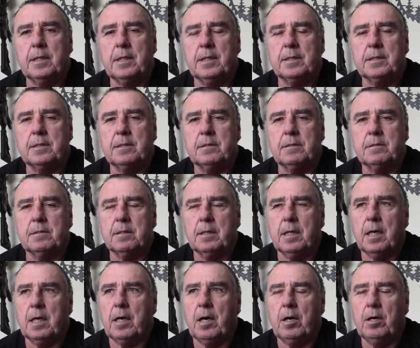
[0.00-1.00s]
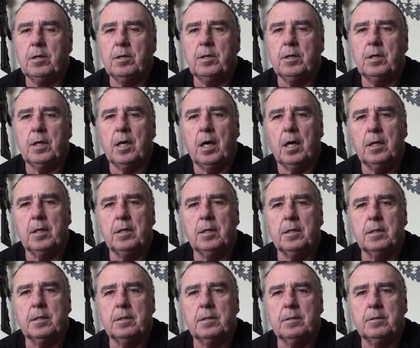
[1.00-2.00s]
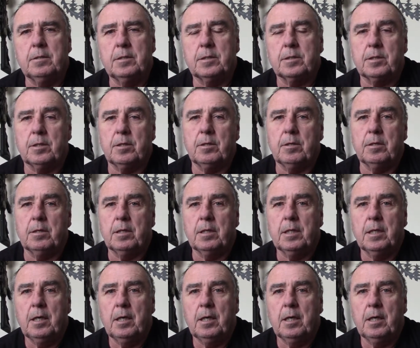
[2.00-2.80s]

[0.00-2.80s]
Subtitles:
it's harder and harder to discern